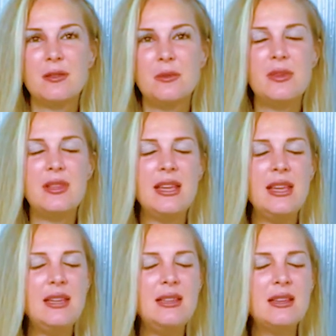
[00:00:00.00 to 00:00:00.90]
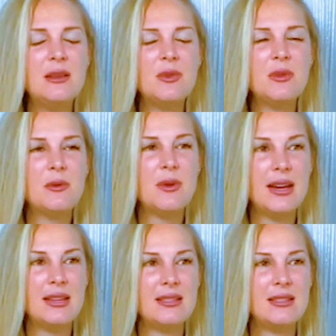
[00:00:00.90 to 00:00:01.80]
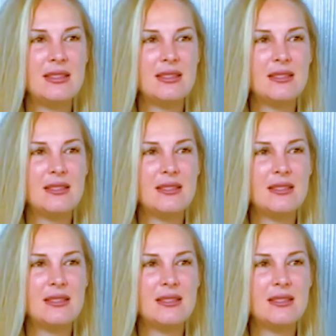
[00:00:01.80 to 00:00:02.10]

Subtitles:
with ease and with grace.